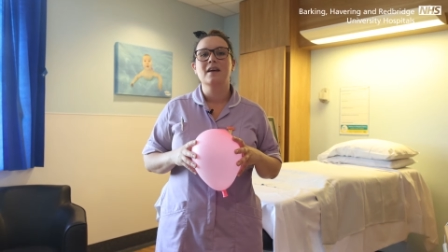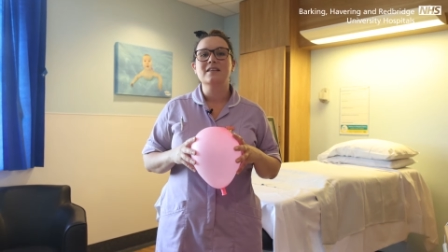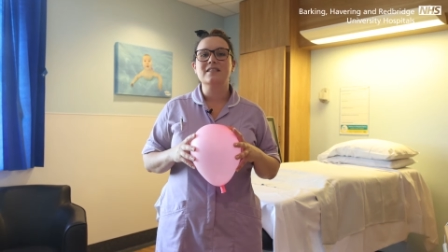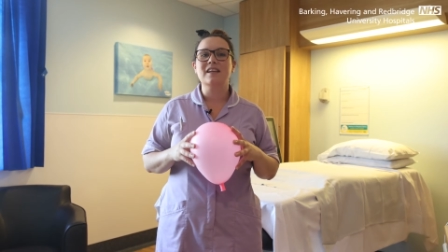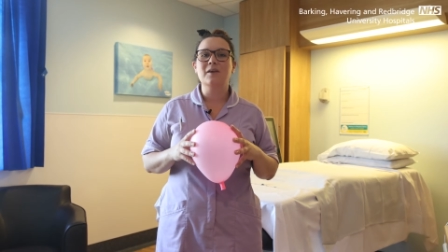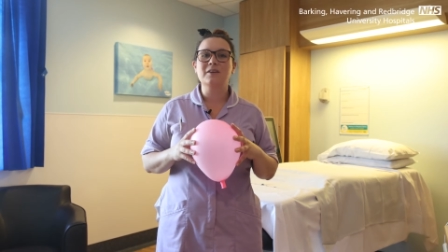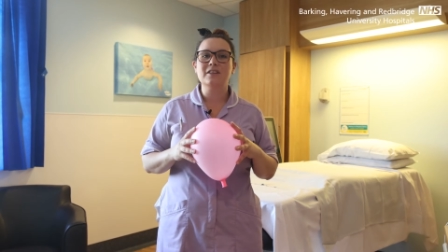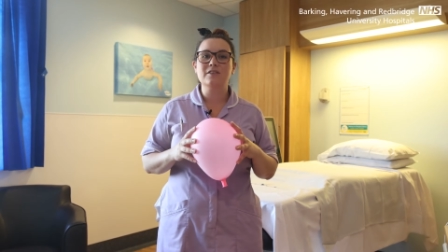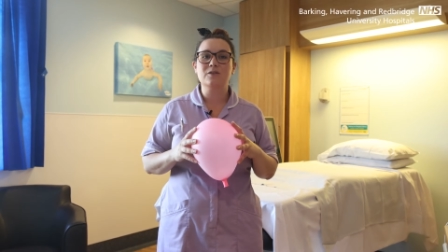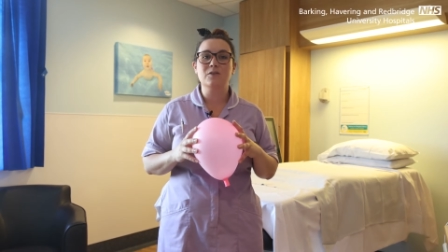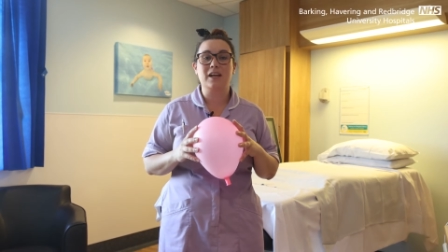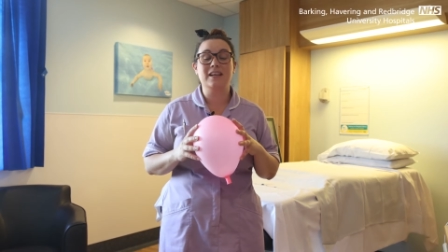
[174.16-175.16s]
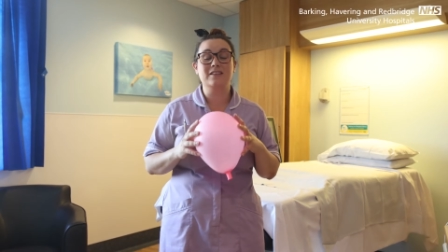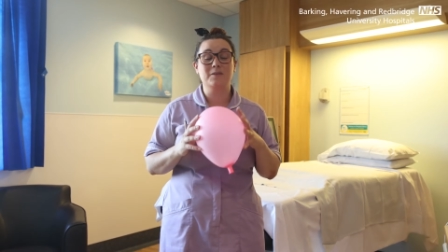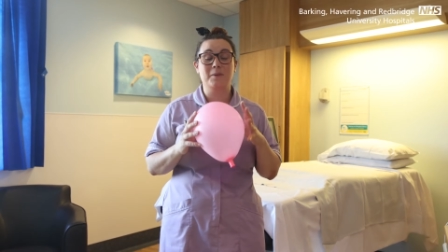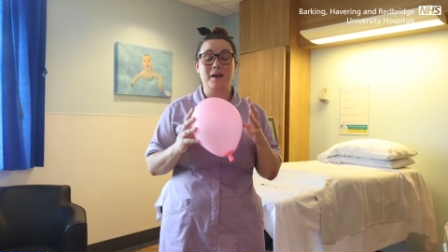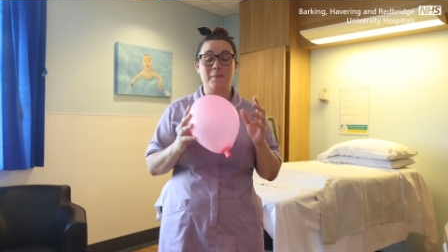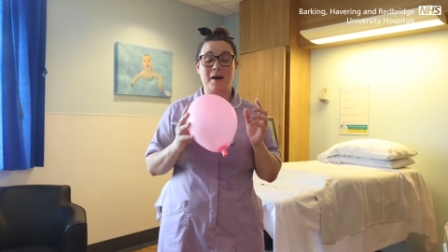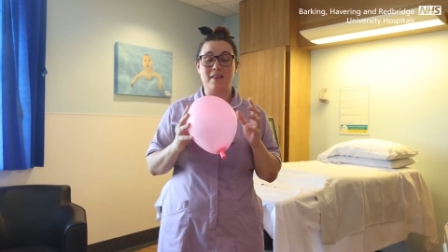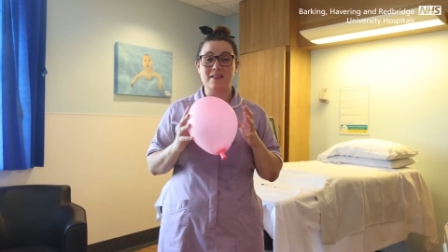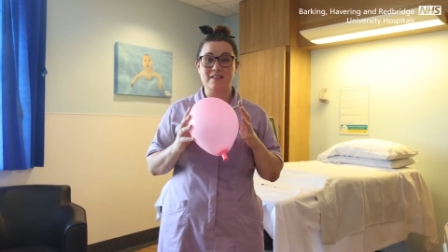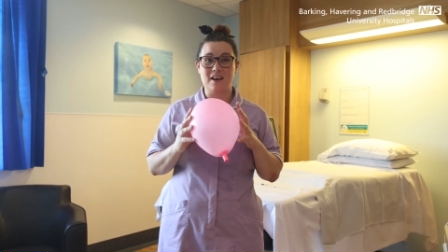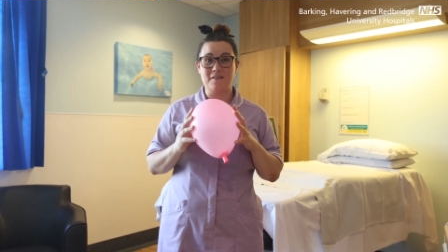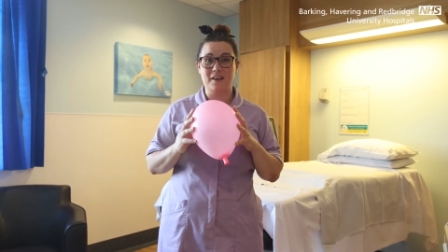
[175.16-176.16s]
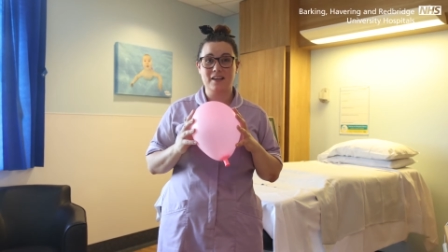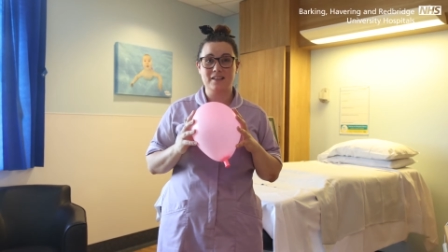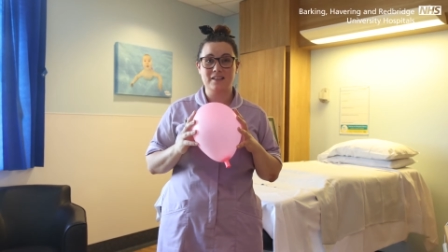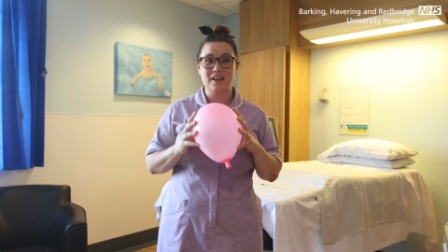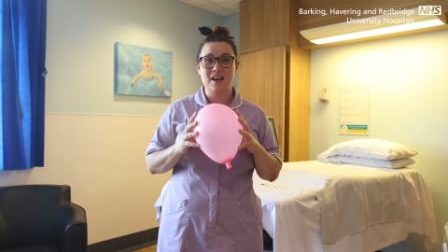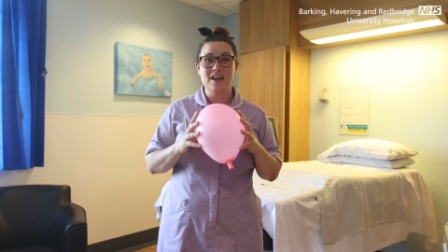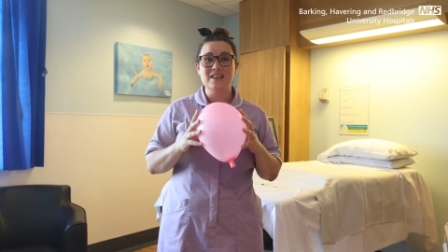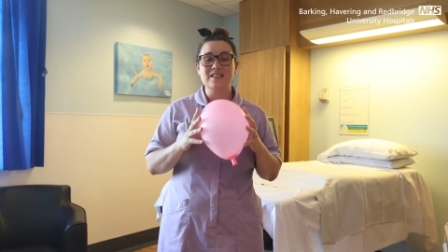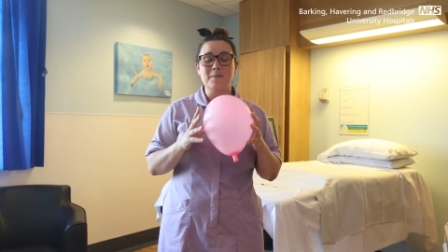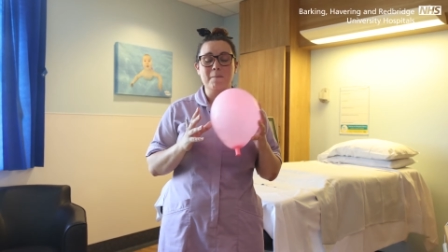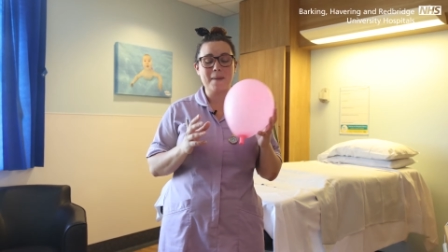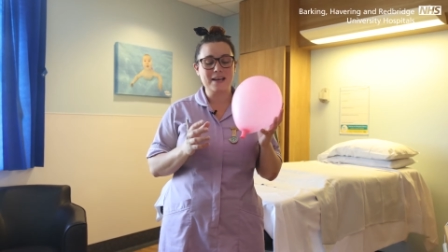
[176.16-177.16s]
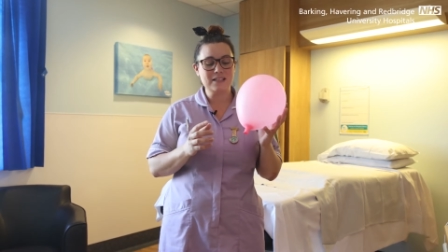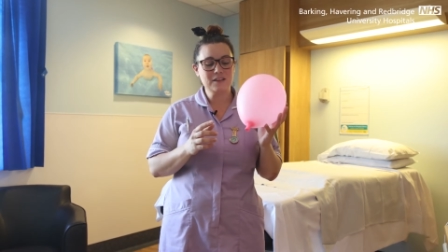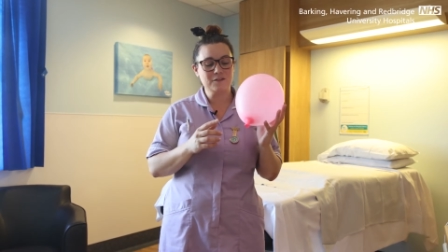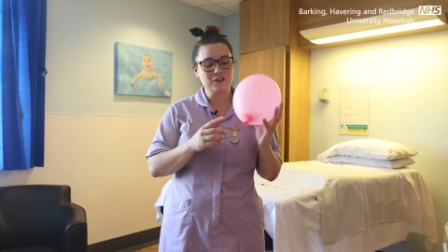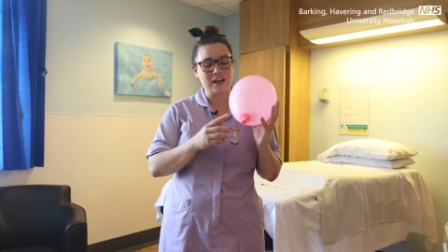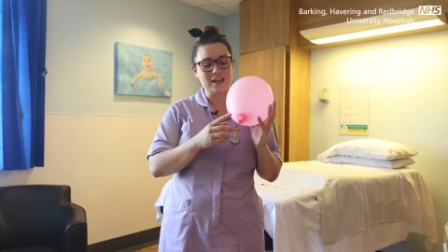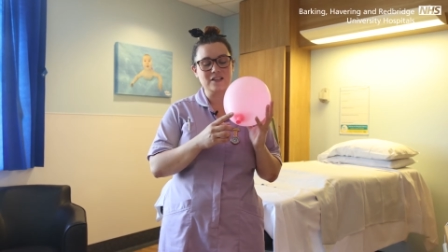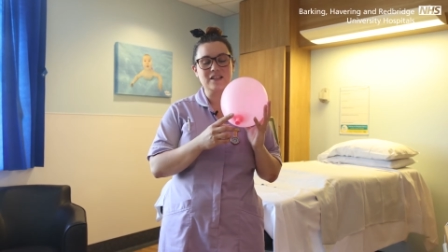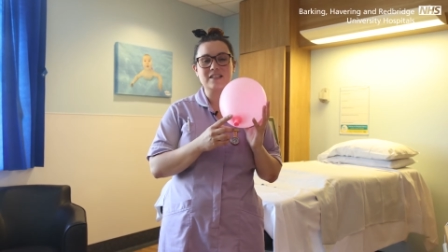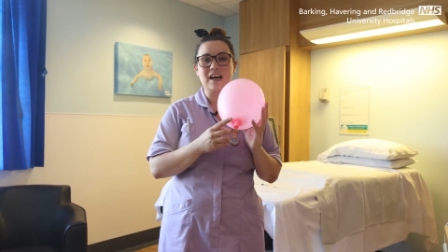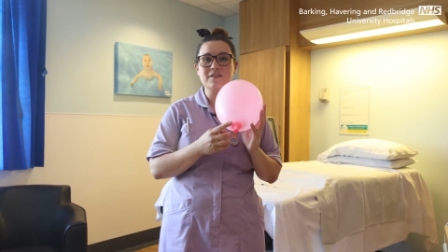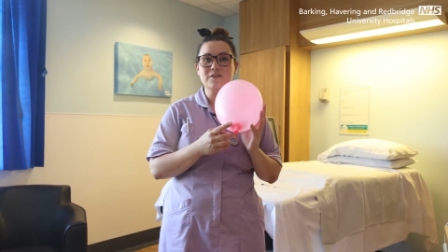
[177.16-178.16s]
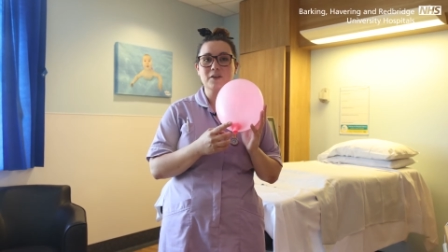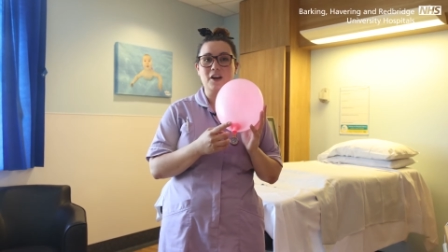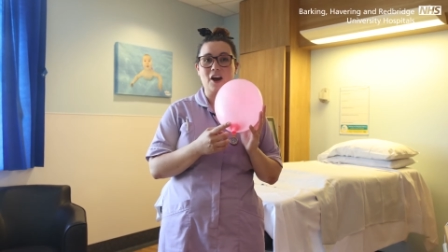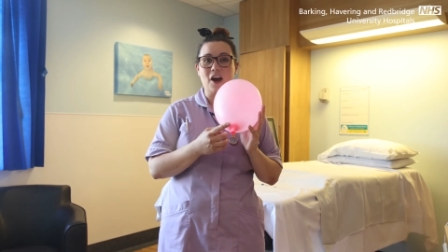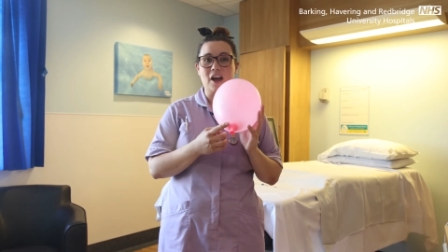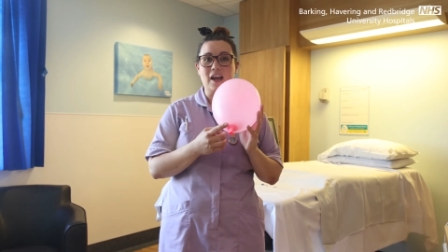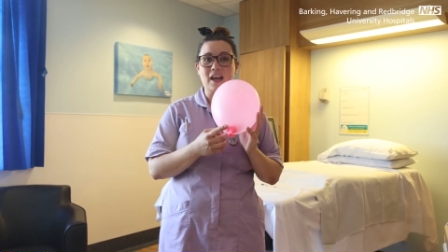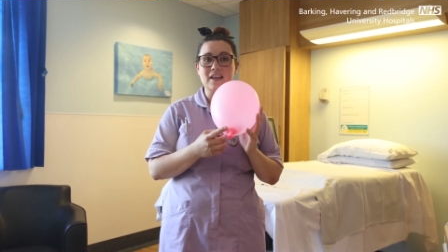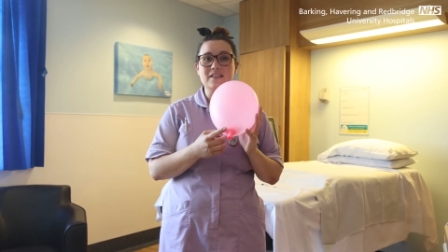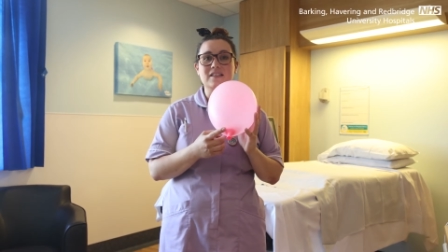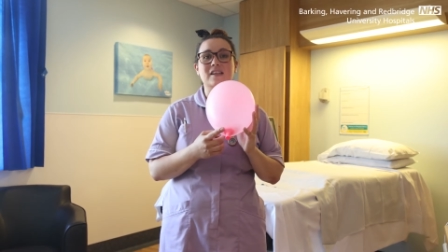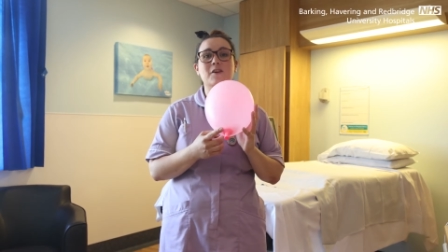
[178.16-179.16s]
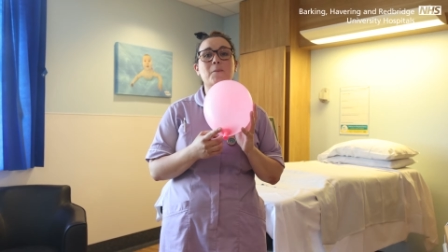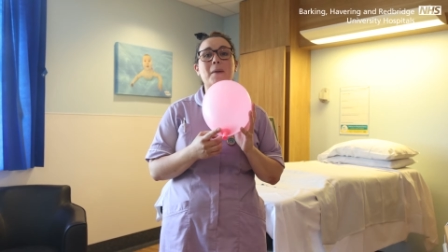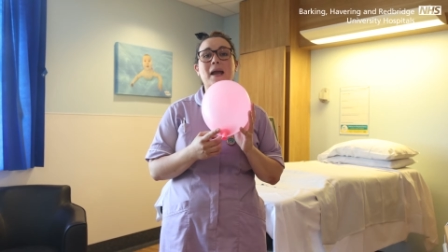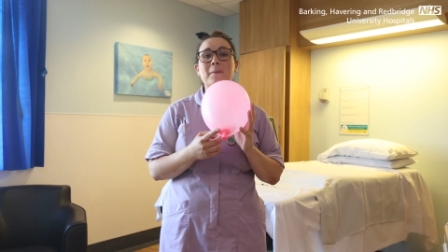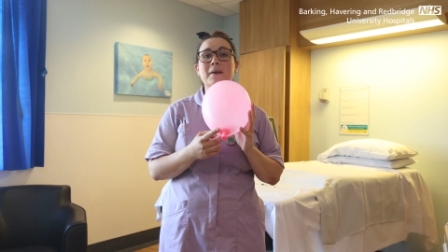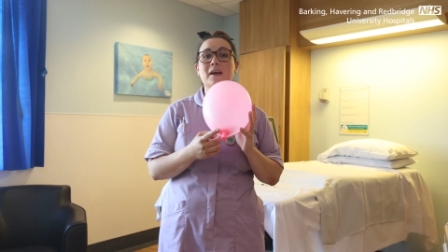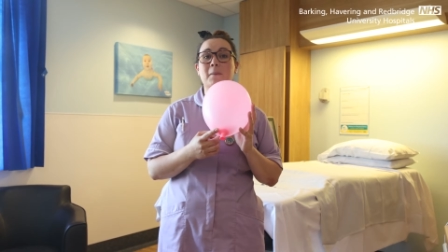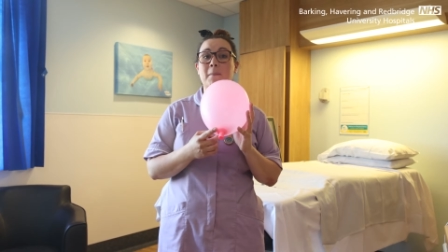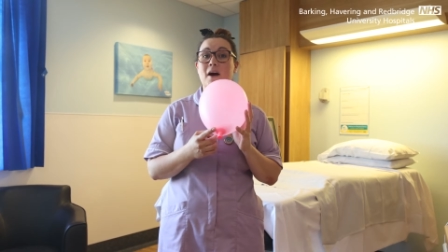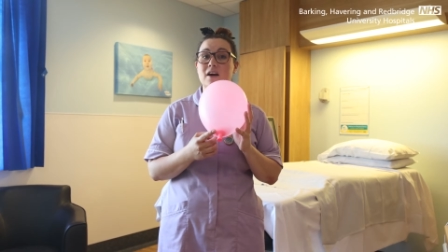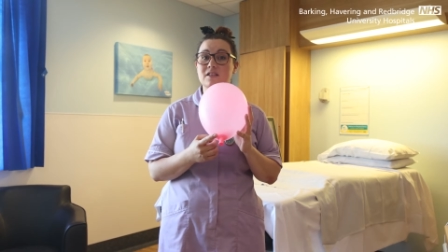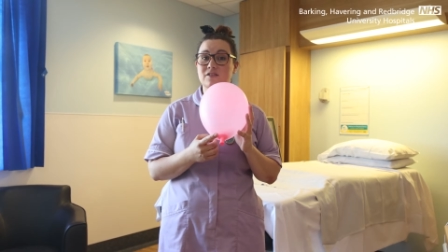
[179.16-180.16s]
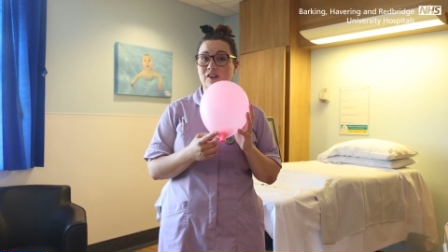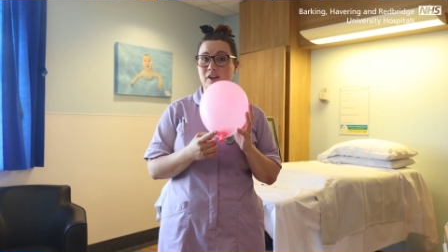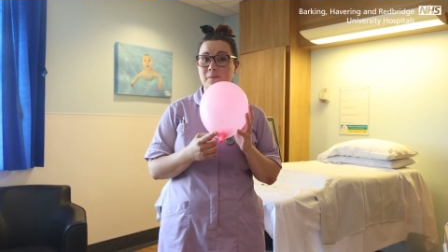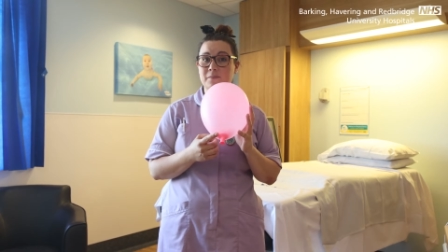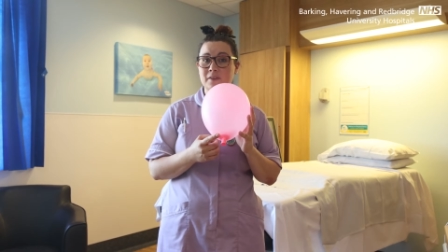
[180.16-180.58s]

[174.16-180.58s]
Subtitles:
So now I'm going to talk a little bit about the cervix. Some massive changes have to occur here so that your baby can pass through.